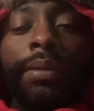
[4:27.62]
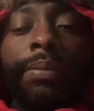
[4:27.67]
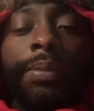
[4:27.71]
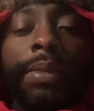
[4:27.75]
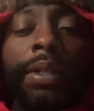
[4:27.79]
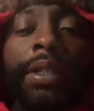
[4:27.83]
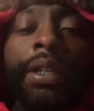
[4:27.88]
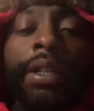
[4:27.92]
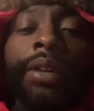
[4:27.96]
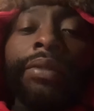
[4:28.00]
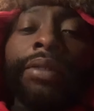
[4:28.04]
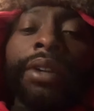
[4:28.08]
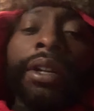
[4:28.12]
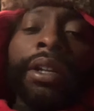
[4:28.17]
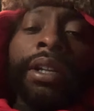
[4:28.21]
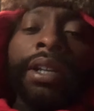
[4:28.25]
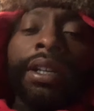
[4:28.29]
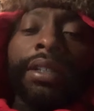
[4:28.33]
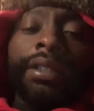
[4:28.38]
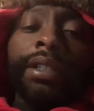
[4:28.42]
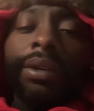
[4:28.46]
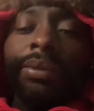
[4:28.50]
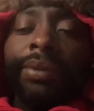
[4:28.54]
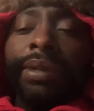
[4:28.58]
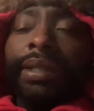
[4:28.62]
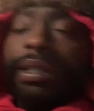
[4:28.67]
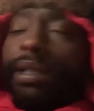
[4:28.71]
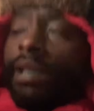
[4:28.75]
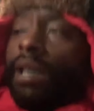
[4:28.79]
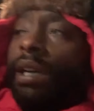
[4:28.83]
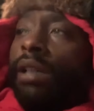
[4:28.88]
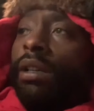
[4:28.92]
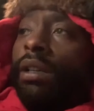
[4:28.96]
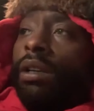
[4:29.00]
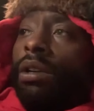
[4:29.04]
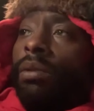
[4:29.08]
But nevertheless, I went and
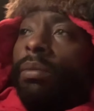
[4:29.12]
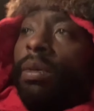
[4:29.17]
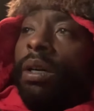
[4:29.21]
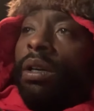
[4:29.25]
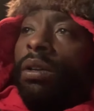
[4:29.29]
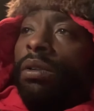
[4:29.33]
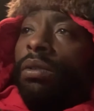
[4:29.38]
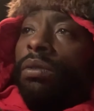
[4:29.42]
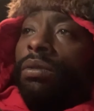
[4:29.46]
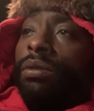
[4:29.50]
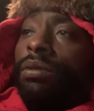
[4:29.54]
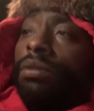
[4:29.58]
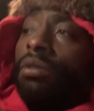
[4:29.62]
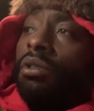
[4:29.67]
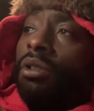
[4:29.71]
got it on my own.